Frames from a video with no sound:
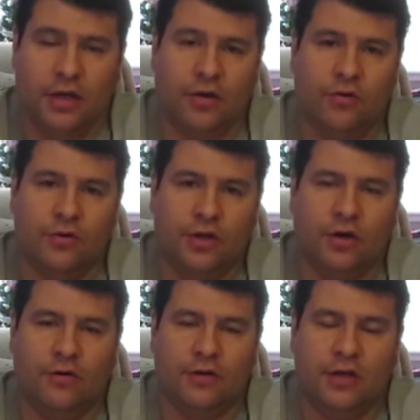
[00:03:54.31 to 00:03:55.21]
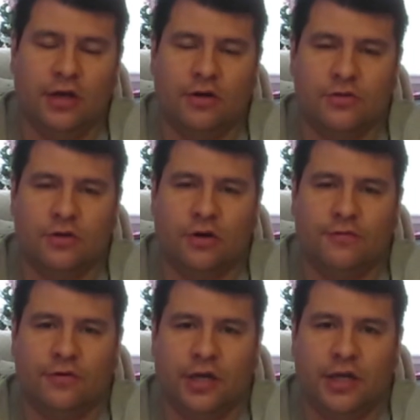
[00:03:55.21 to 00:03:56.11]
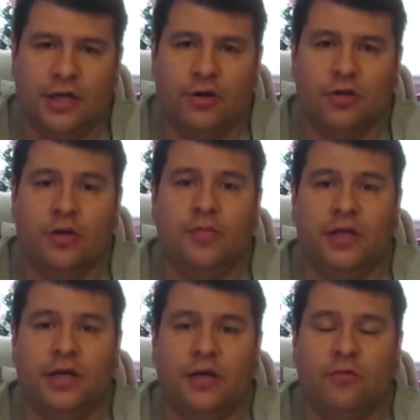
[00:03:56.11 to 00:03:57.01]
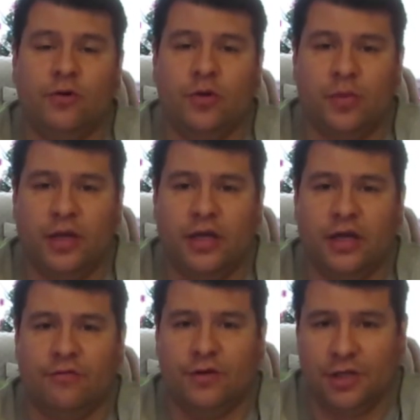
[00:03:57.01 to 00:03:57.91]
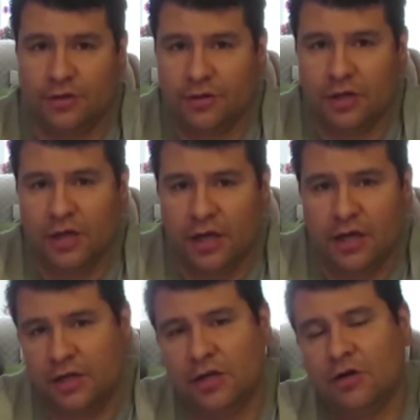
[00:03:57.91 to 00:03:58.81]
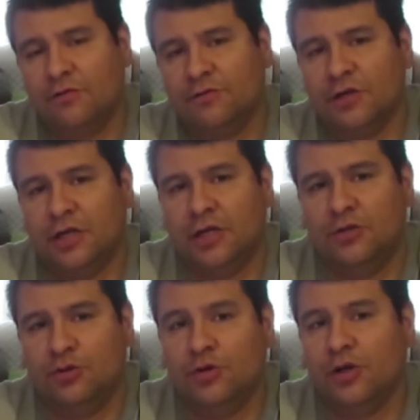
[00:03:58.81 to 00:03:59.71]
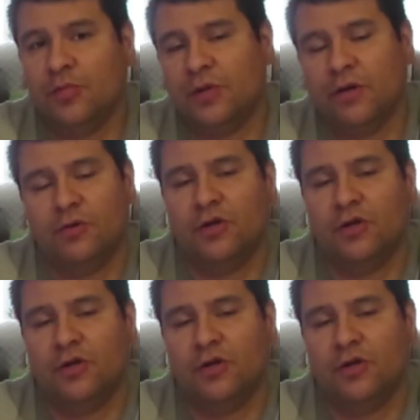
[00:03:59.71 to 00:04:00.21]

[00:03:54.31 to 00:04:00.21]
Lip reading: or they also offer a yearly plan where you pay every year, and then they offer a 2-year plan where